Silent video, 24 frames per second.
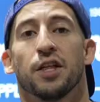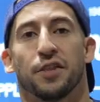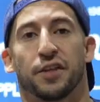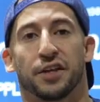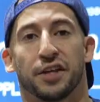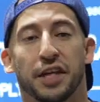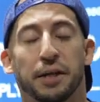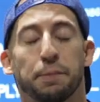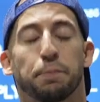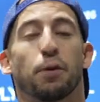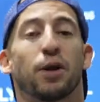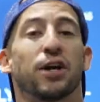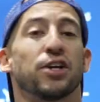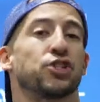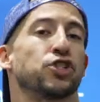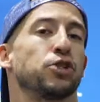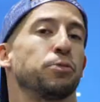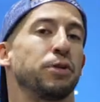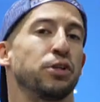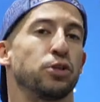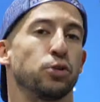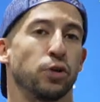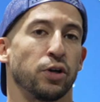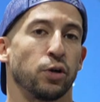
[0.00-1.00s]
The heat press should
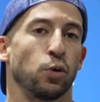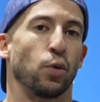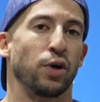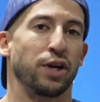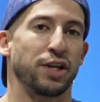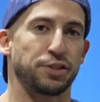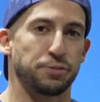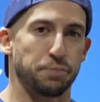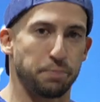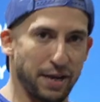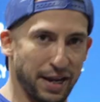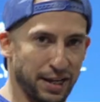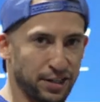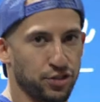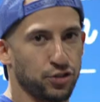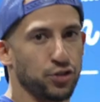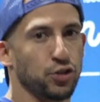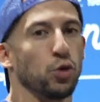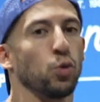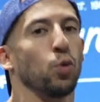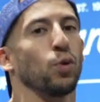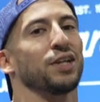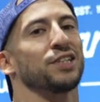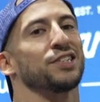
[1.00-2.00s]
be doing what it's made to
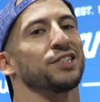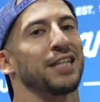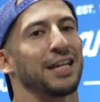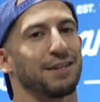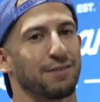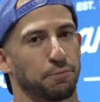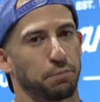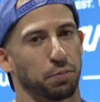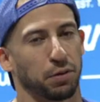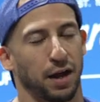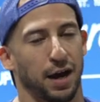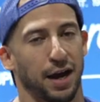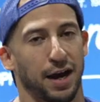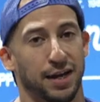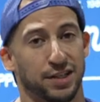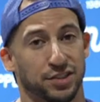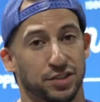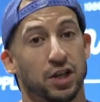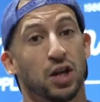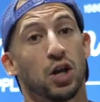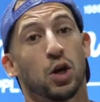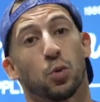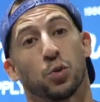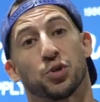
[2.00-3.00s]
do, what its name
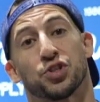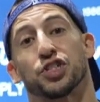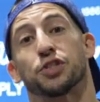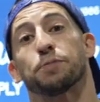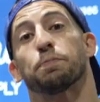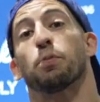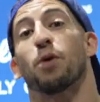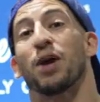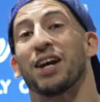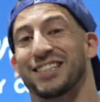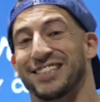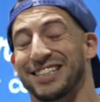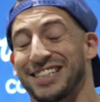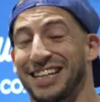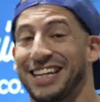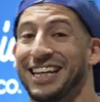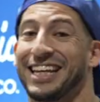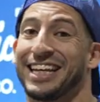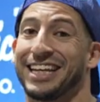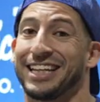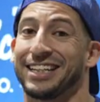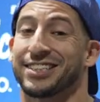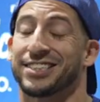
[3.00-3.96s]
implies, which is pressing heat.